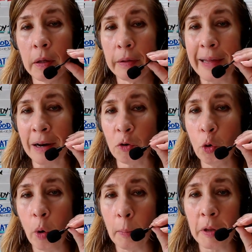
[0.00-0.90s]
that
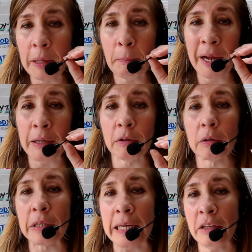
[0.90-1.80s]
normally might
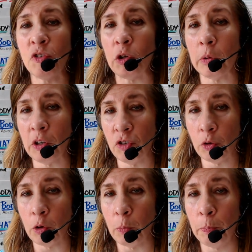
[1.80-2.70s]
lead to a
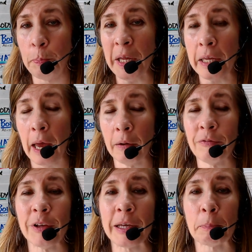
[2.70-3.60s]
big
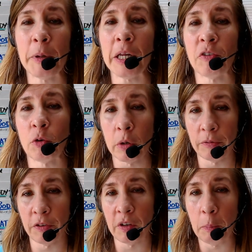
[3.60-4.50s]
conflict, but it's sort of
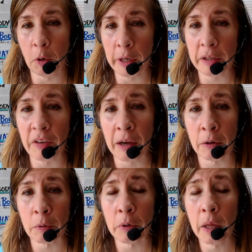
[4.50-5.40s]
simmering
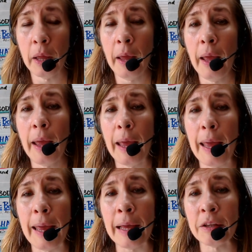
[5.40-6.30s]
down.
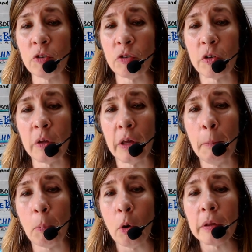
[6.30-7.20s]
And there's
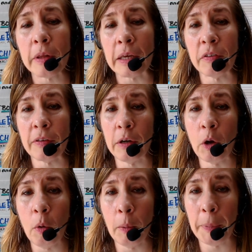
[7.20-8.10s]
important things to
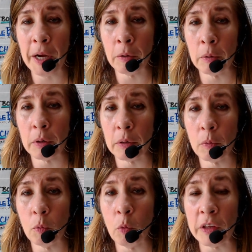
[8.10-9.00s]
know about
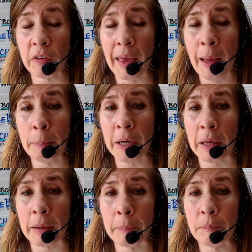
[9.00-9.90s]
what's happening.